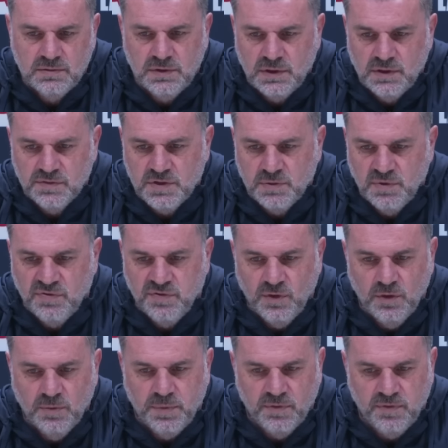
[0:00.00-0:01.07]
You know, I've said
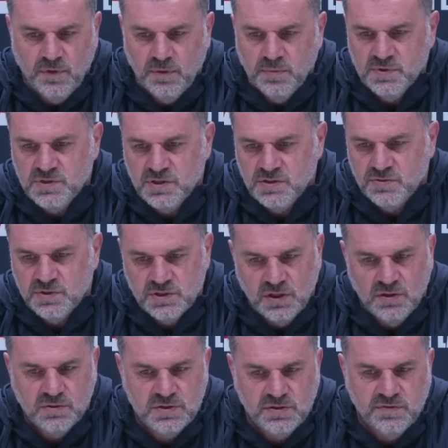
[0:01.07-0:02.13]
before, performances,
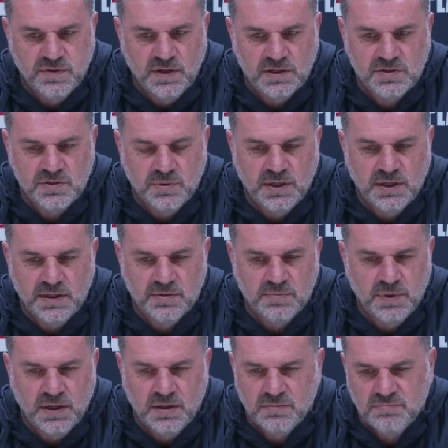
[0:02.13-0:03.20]
results have fluctuated,
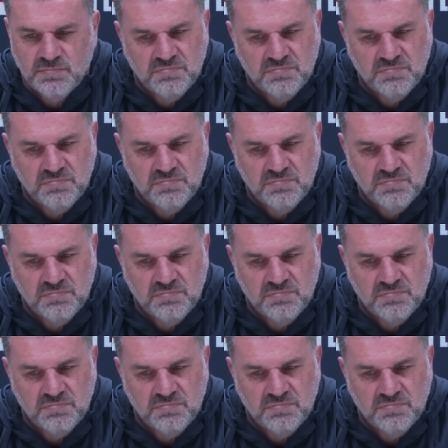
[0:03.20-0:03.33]
but